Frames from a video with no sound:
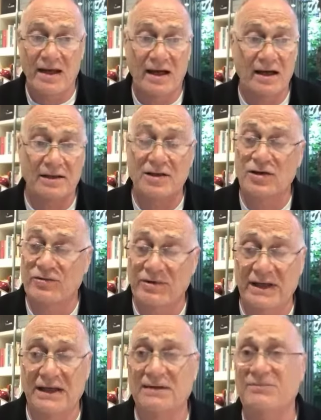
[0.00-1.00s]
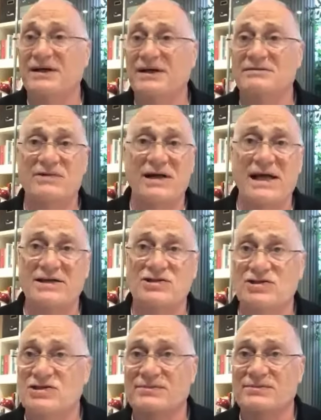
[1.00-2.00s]
a career, be it
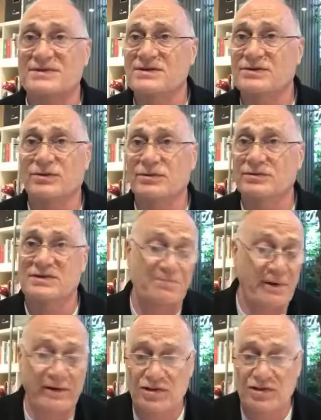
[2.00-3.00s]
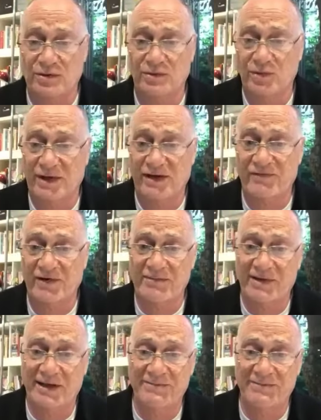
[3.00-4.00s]
relationships or spiritual, or whatever it
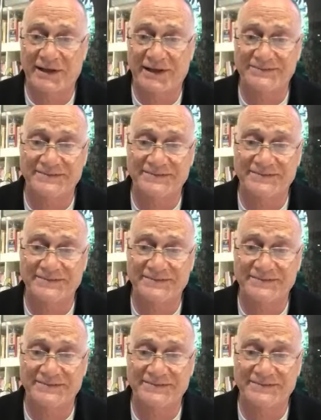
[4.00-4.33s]
might be.